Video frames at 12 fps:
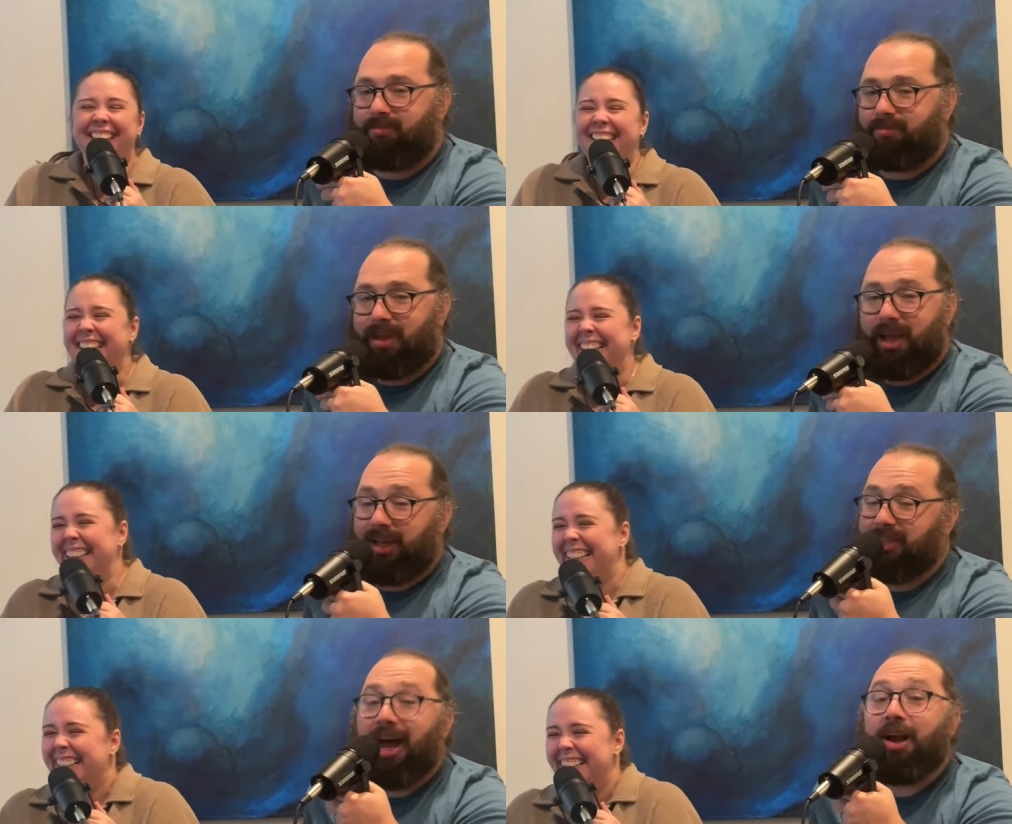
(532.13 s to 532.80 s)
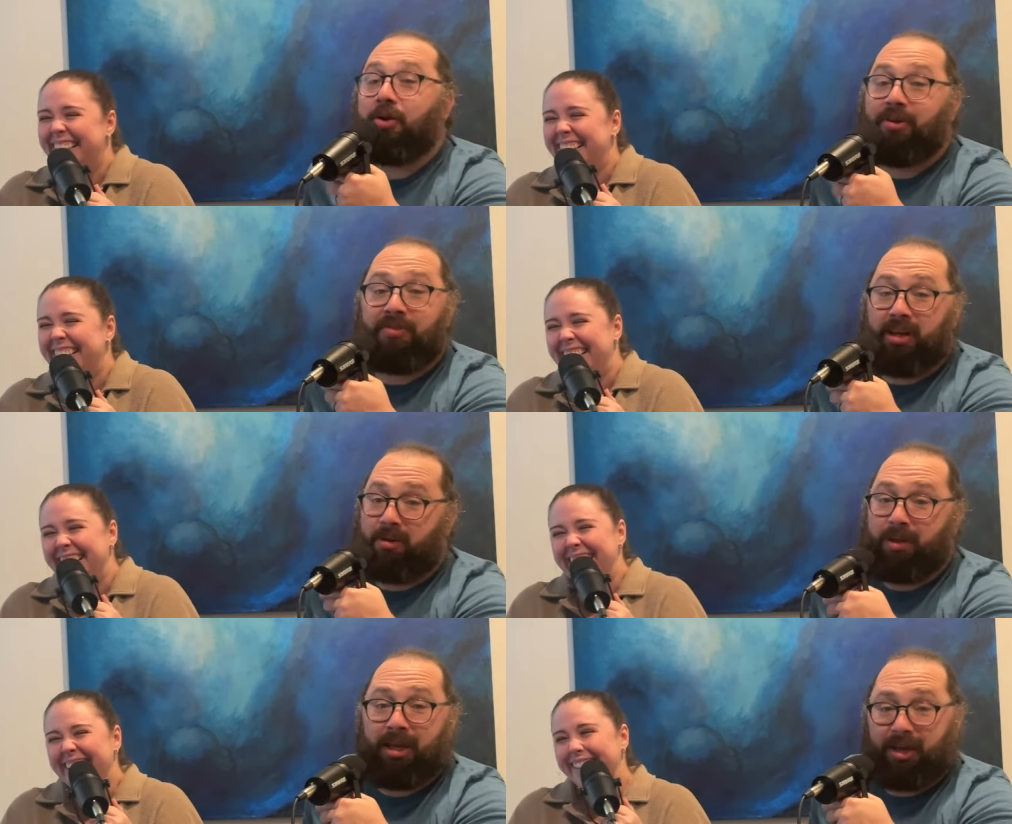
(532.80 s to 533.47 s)
Speaker 1: I guess I don't even need
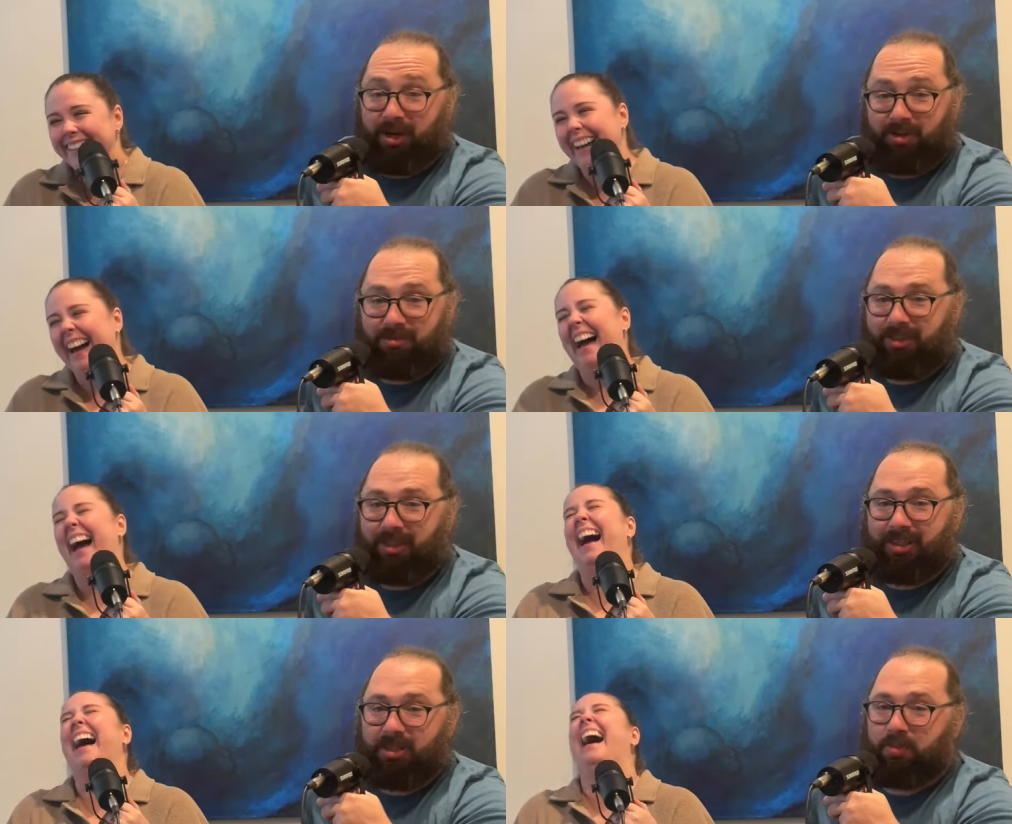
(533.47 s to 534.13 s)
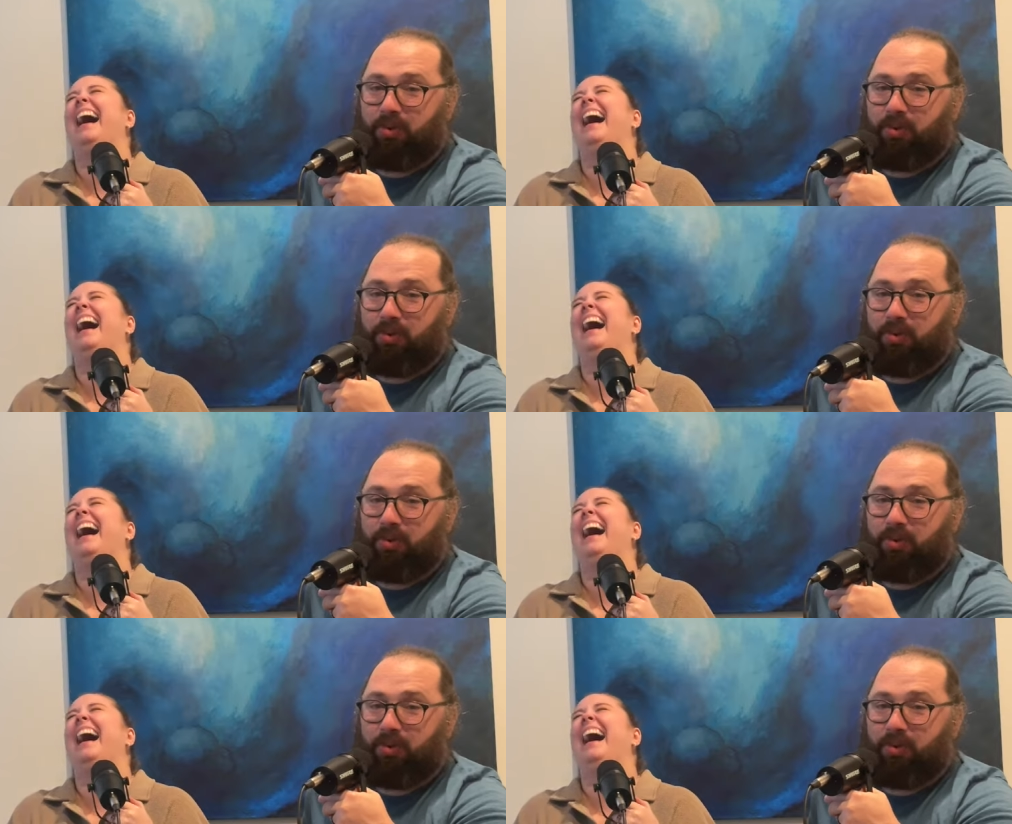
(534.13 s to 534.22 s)
to be here at this point.